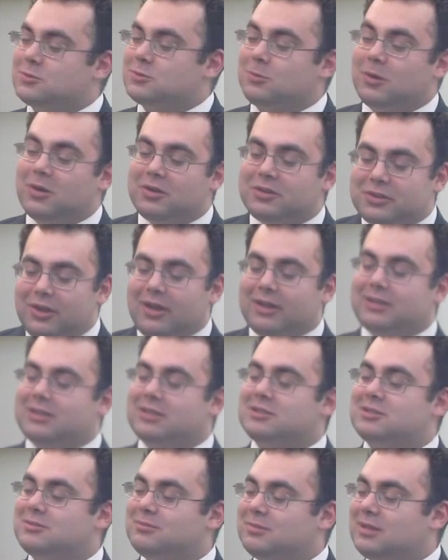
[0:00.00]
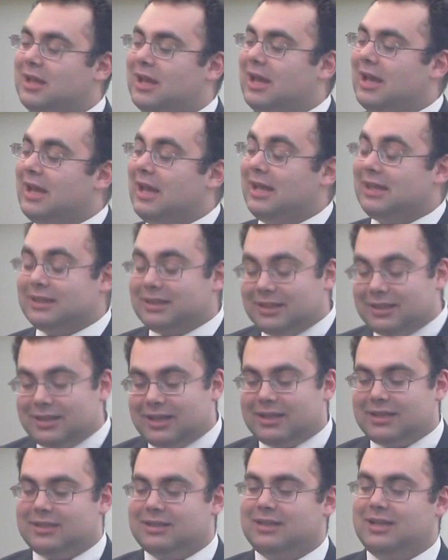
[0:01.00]
World Autism Day at the
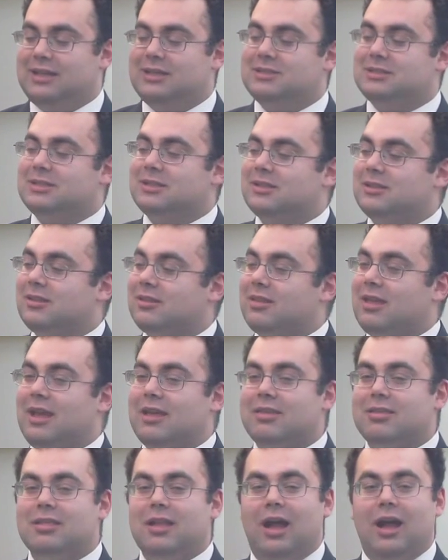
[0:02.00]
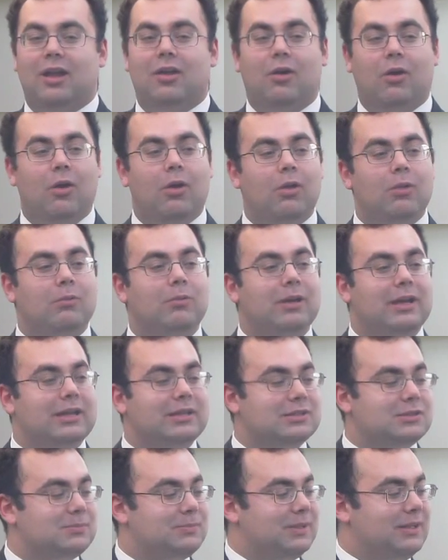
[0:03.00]
United Nations has not always
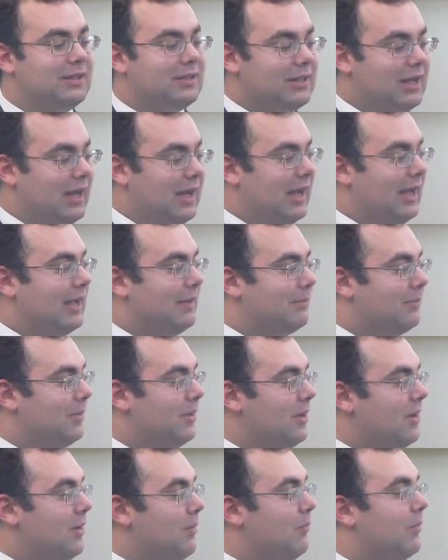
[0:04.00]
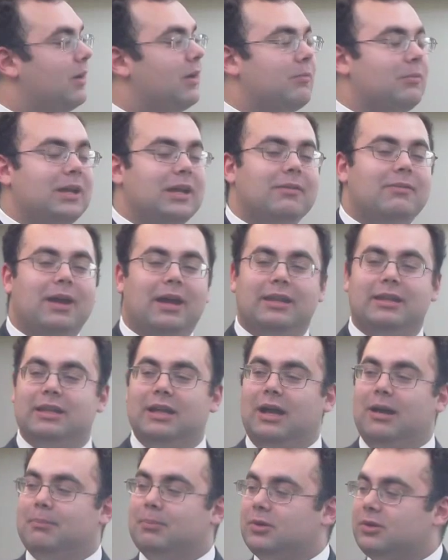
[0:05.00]
been a time where we have had
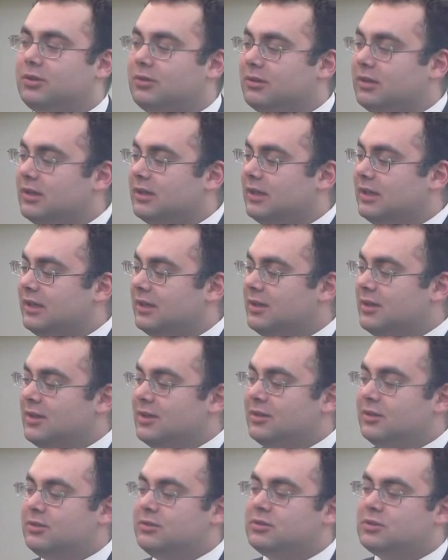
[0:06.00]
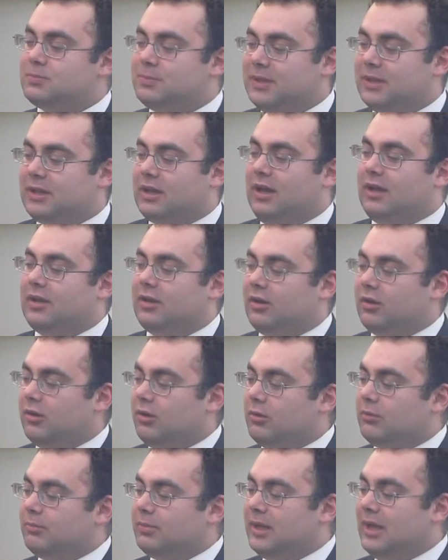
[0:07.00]
the opportunity to speak on our
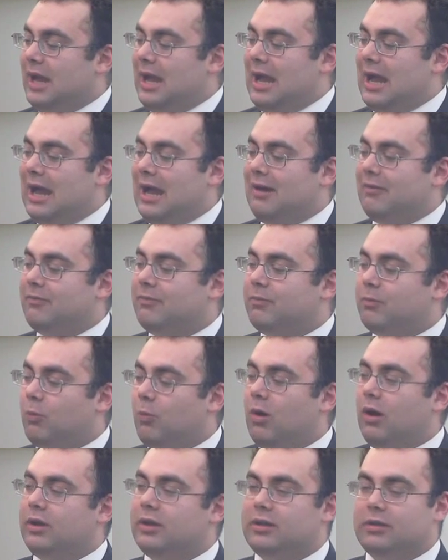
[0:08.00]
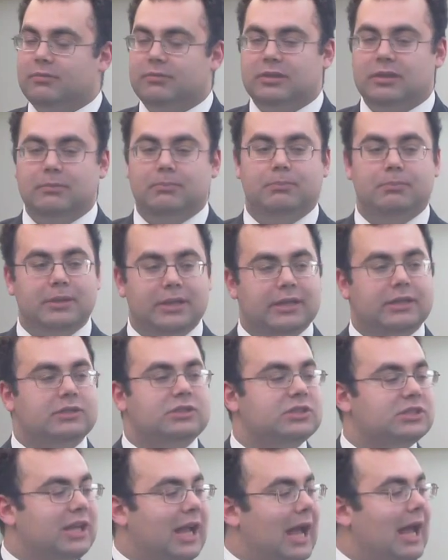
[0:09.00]
own behalf. One of the
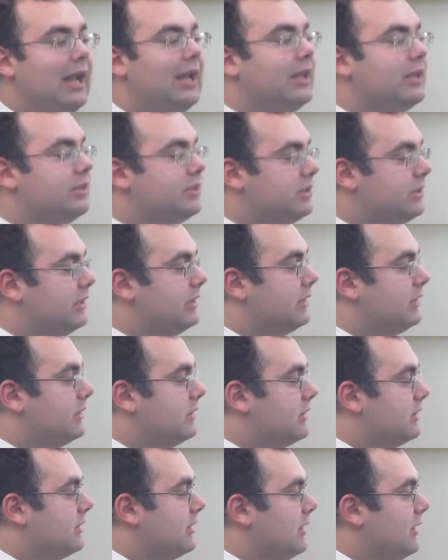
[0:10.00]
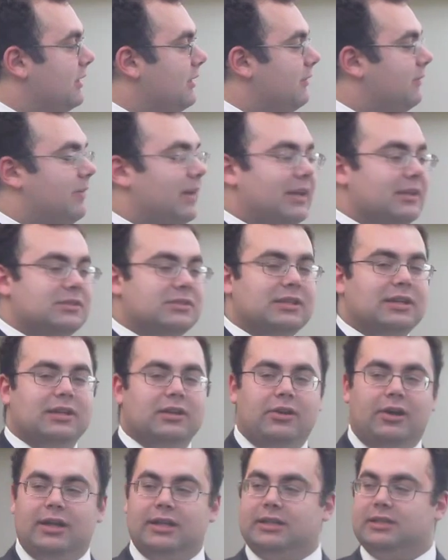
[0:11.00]
big challenges
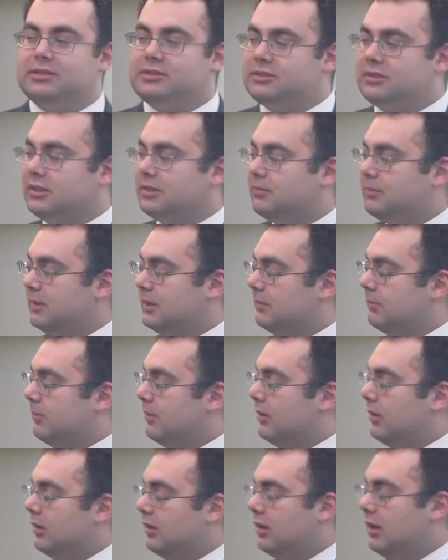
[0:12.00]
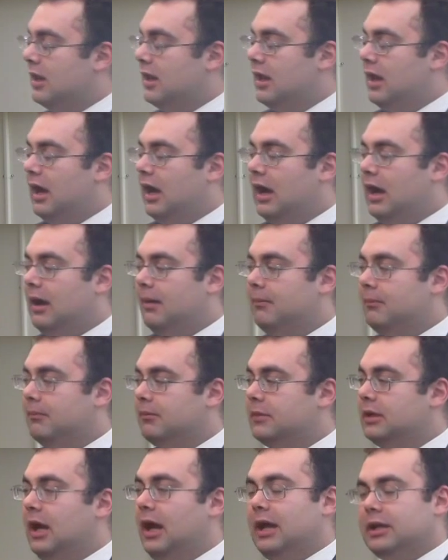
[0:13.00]
facing autistic people,
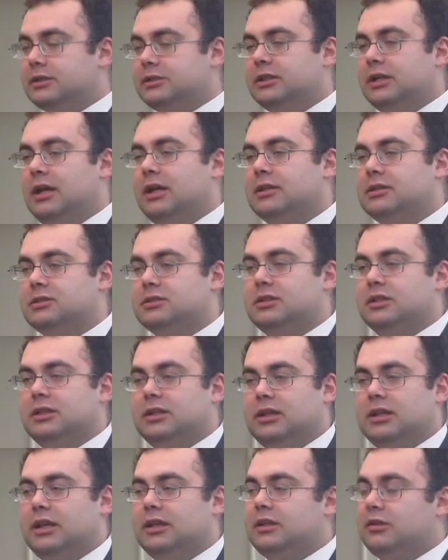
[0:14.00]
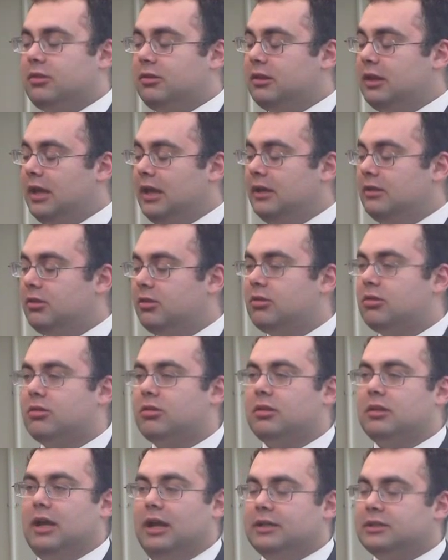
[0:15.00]
not just in the United
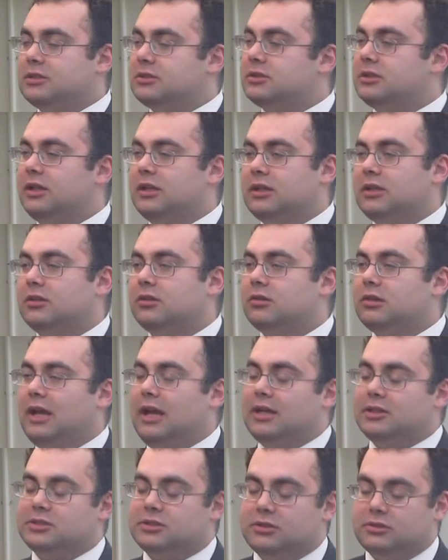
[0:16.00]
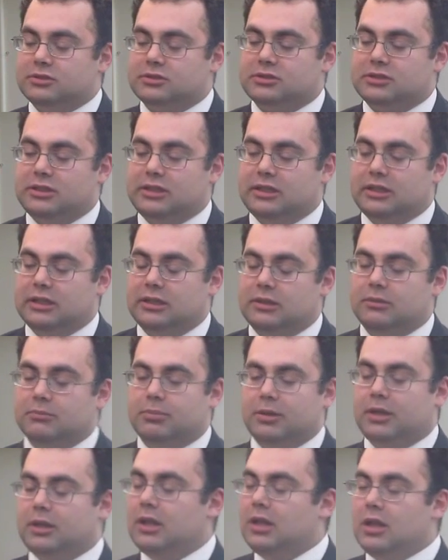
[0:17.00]
States, not just on the international
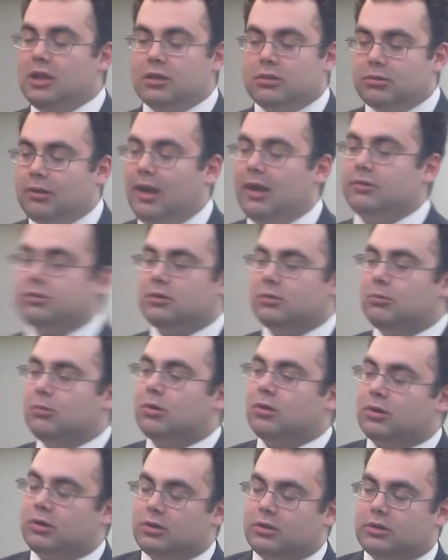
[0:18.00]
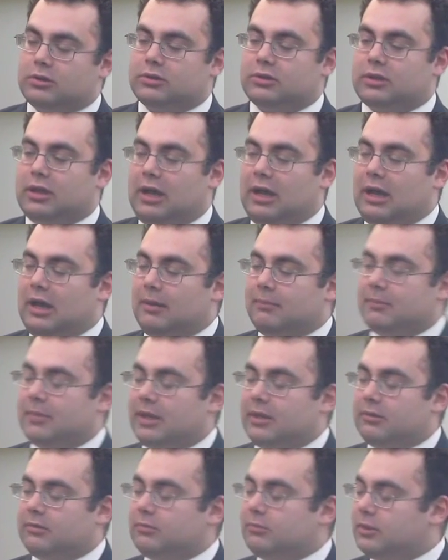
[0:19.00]
scene, but throughout the world,
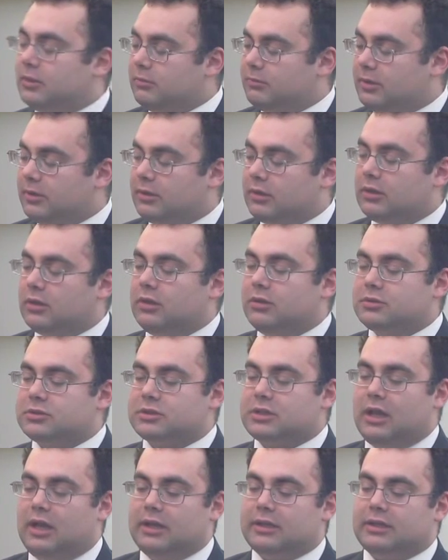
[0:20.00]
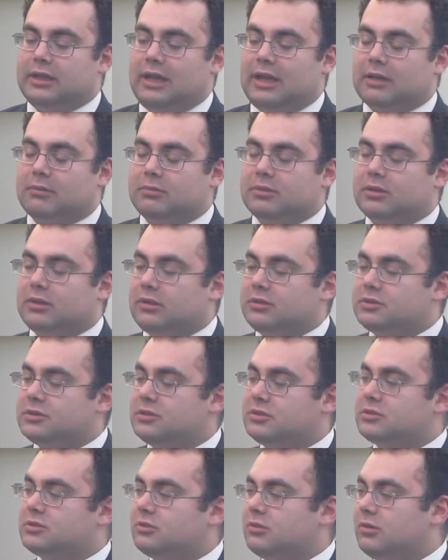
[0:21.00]
and we're in close contact with our
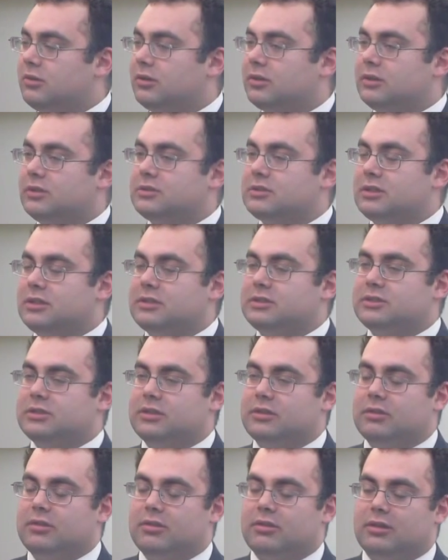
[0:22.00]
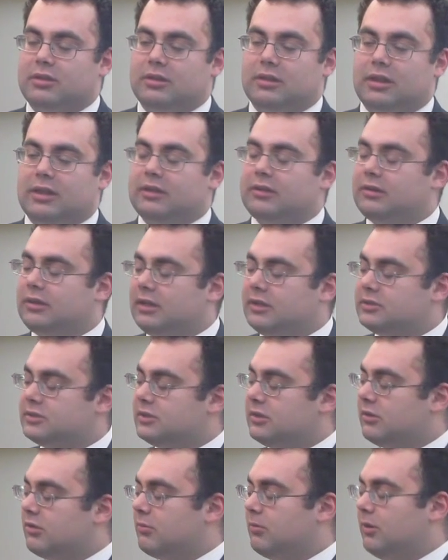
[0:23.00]
sister organizations in other
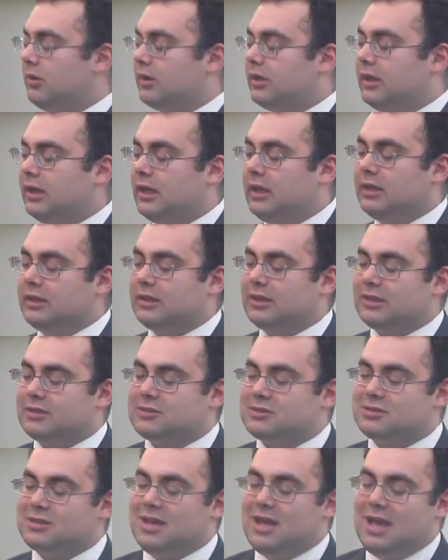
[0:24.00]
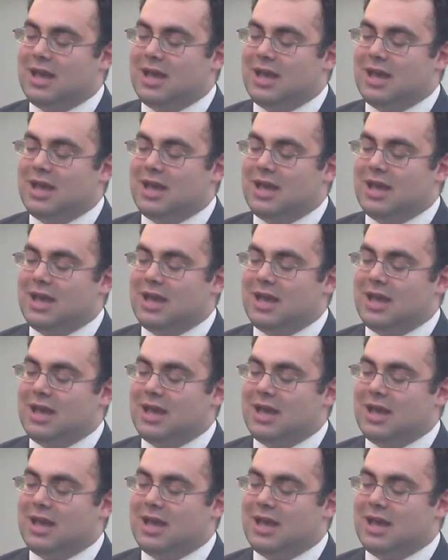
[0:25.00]
nations working on this,